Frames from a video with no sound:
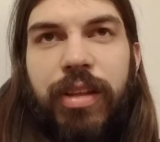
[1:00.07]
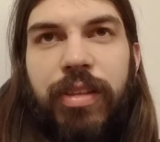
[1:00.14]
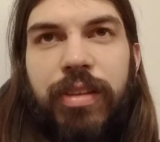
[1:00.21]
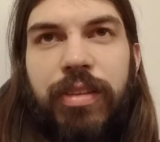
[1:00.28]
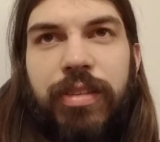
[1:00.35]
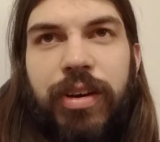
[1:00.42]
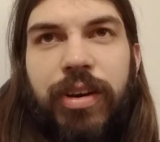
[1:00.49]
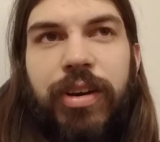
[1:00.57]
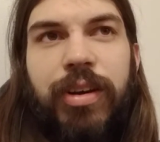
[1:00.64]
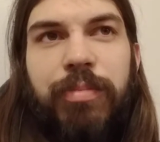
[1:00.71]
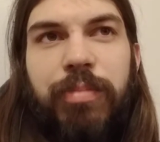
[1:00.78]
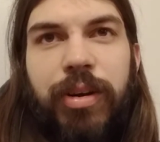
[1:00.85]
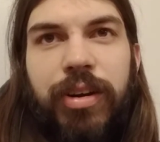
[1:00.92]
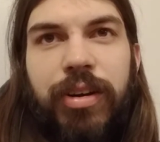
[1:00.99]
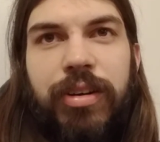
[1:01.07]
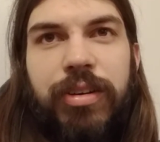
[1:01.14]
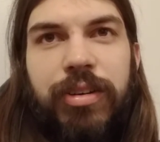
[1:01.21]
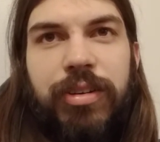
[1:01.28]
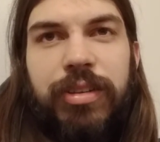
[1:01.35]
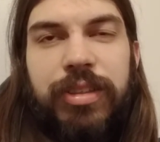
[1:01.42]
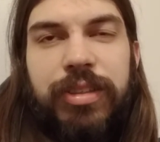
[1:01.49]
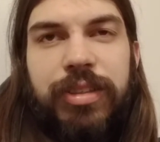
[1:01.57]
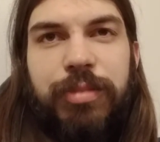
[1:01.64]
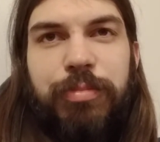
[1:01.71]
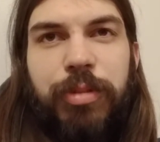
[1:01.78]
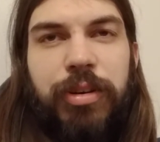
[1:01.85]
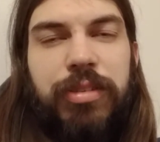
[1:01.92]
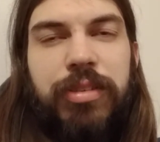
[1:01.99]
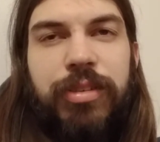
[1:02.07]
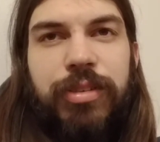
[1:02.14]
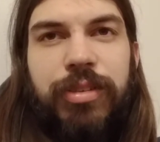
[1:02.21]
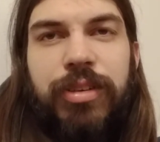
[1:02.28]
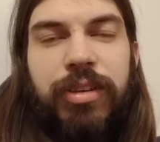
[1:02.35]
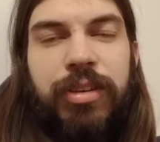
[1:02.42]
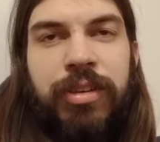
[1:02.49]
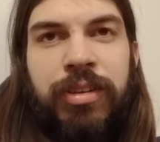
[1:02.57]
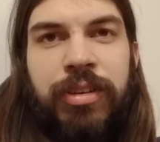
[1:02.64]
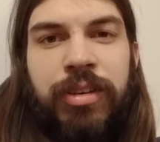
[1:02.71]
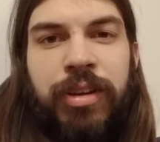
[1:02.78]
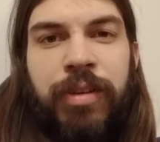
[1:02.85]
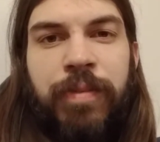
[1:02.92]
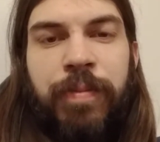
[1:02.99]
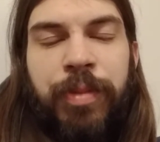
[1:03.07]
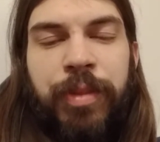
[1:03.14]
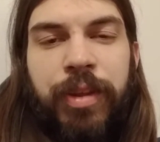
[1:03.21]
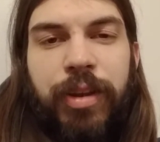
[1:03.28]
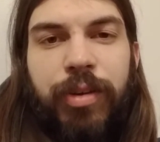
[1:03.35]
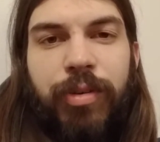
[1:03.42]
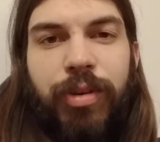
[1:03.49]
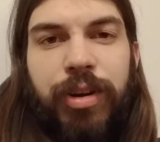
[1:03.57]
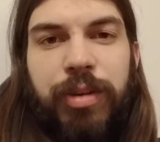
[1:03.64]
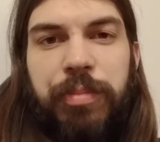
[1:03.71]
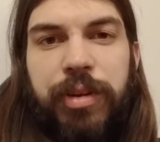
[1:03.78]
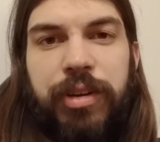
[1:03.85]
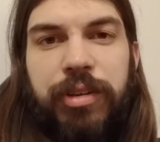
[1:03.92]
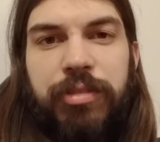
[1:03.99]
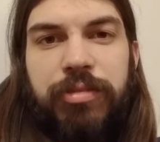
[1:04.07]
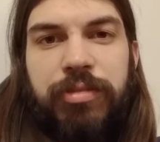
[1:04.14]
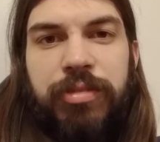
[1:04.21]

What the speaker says: The hard part, or at least the part that took quite a bit of,